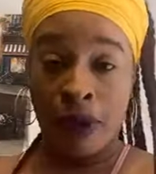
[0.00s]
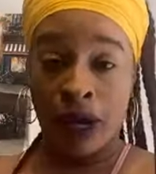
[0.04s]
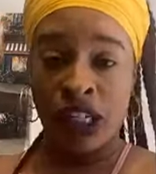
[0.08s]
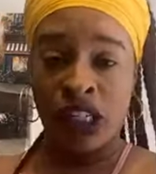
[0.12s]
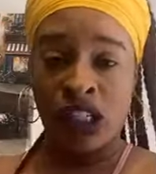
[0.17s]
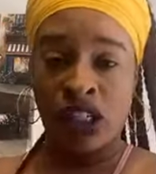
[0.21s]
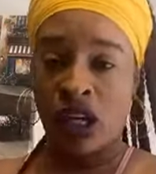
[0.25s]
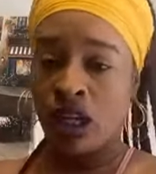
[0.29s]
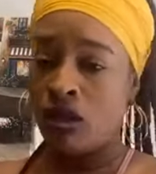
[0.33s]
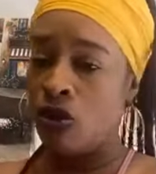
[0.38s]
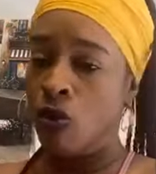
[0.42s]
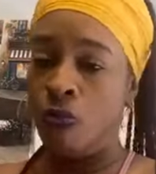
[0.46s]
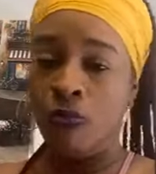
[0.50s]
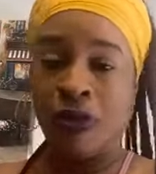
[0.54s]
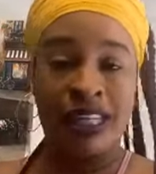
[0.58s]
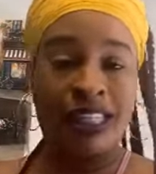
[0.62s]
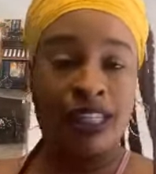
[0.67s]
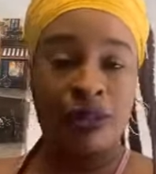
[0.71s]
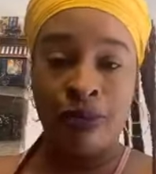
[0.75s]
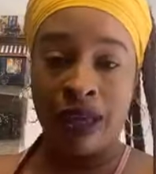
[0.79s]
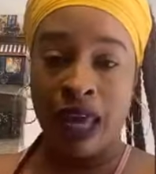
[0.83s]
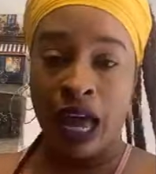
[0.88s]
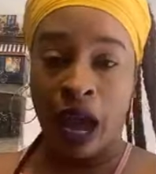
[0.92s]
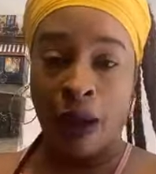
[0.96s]
Come on, shut, don't
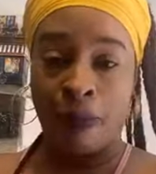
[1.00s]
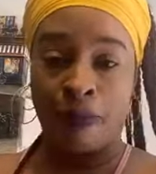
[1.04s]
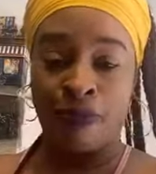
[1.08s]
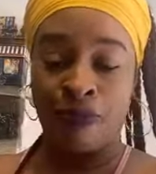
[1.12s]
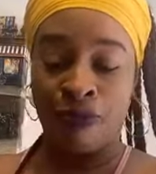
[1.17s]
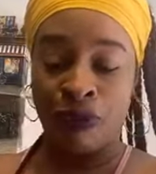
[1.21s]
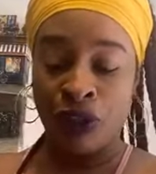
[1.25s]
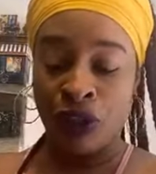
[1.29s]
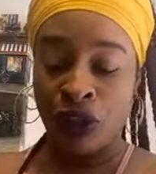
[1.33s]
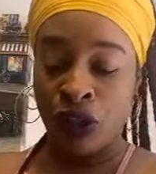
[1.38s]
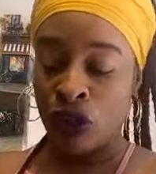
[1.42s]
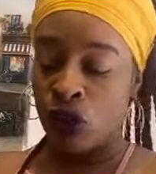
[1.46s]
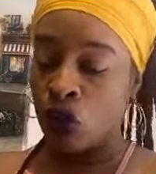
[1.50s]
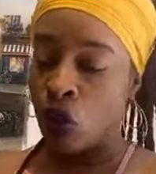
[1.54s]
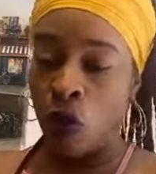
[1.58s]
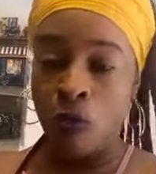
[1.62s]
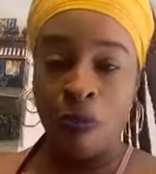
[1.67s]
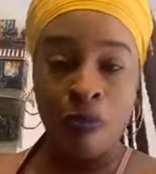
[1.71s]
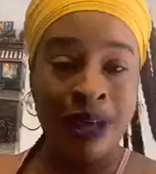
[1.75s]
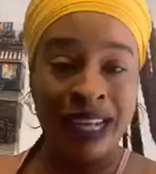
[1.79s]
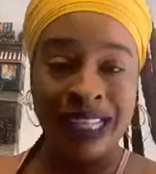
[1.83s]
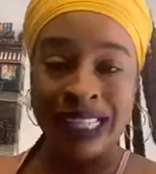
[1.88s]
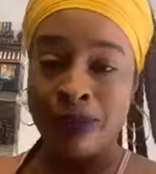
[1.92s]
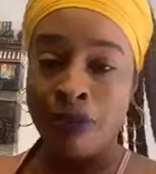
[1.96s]
mix me up.
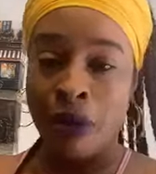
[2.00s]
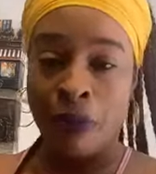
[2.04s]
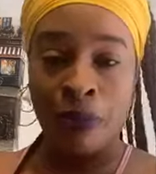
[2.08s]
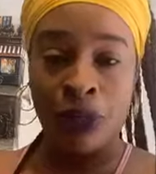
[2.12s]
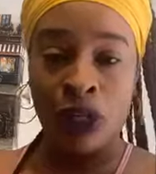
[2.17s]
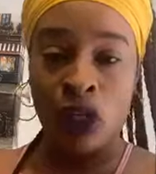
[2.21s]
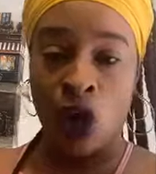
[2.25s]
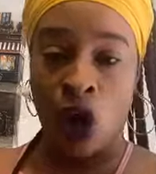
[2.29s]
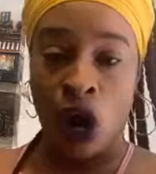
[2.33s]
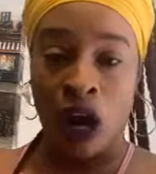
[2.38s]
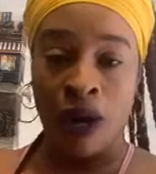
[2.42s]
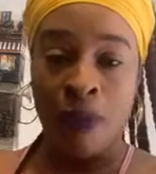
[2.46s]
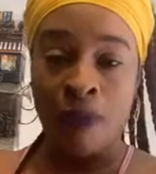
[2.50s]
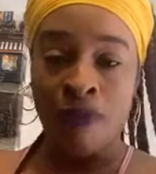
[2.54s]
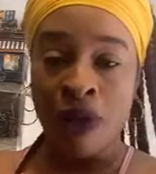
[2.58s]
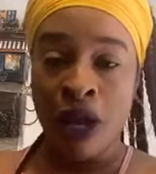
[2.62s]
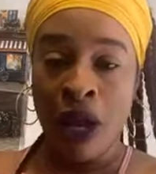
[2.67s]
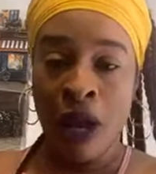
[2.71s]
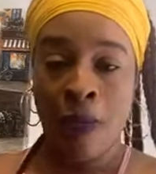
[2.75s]
Don't mix me up with y'all.